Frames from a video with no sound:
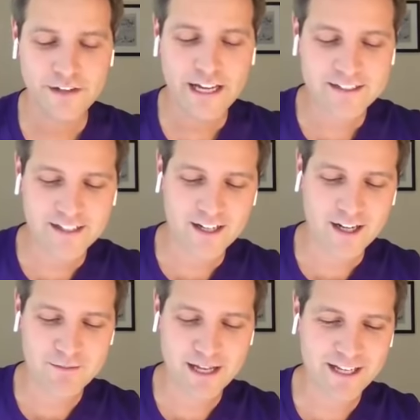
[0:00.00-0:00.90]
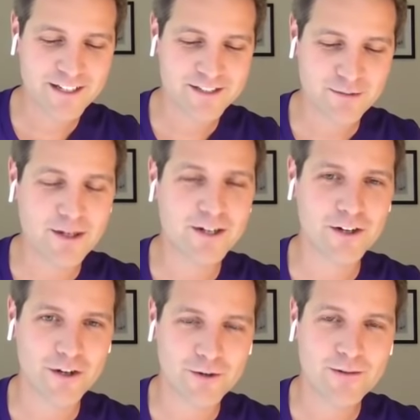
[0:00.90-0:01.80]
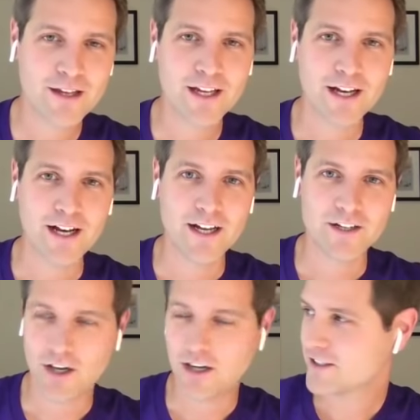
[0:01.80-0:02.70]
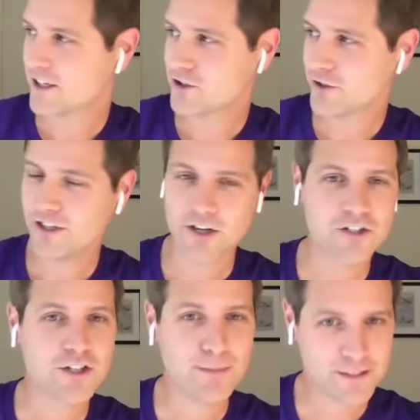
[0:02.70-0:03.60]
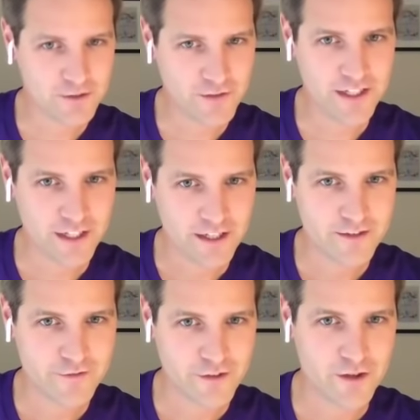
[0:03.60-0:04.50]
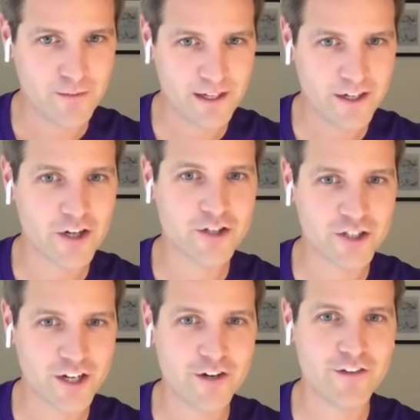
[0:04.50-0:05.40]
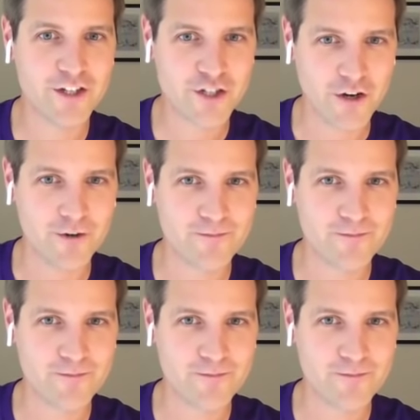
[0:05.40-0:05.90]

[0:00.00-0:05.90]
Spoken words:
fact, I'm heading tomorrow across country to Hershey, Pennsylvania for the big Hershey RV show.